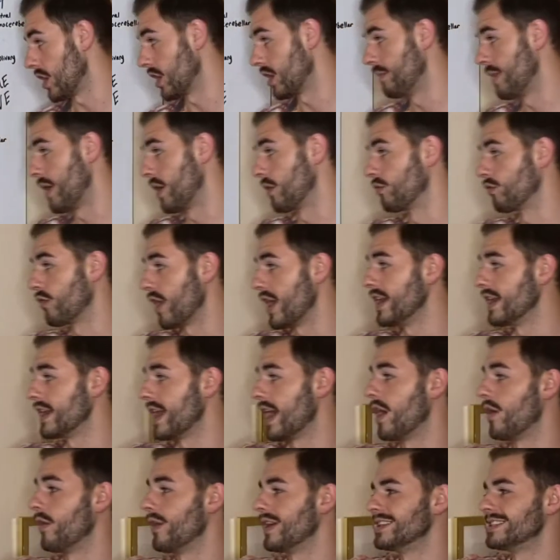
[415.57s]
about right
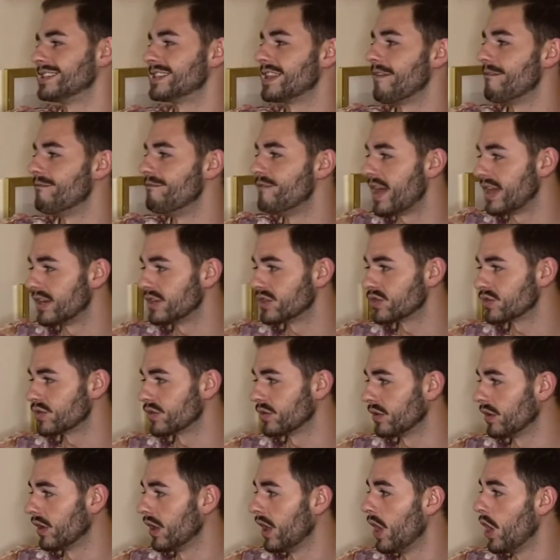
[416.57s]
now is the
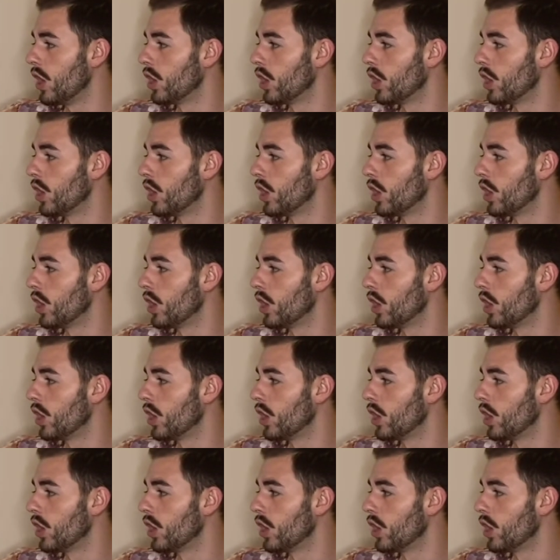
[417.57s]
ventral